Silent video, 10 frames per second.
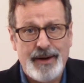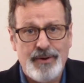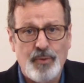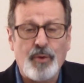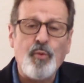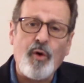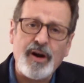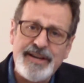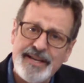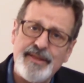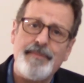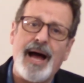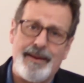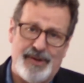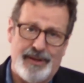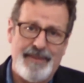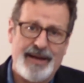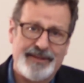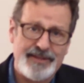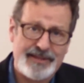We're warned in the Bible
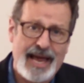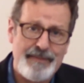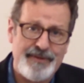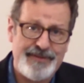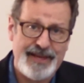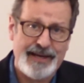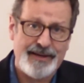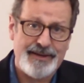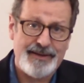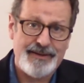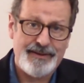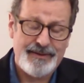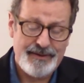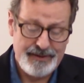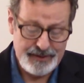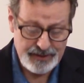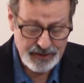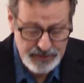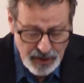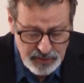about this type of thing.
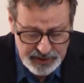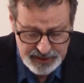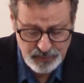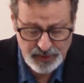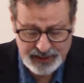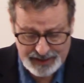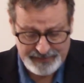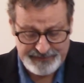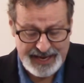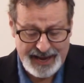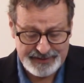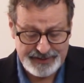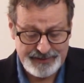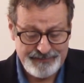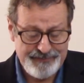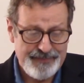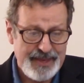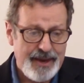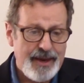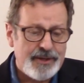No good will come of that.
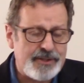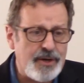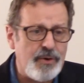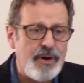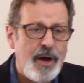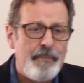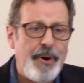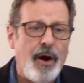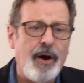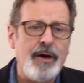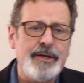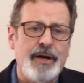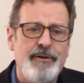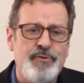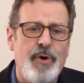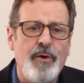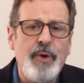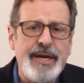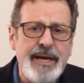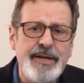So part of what
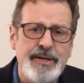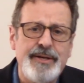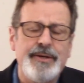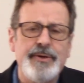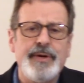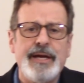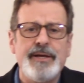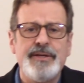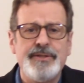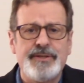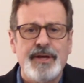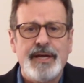we need to do is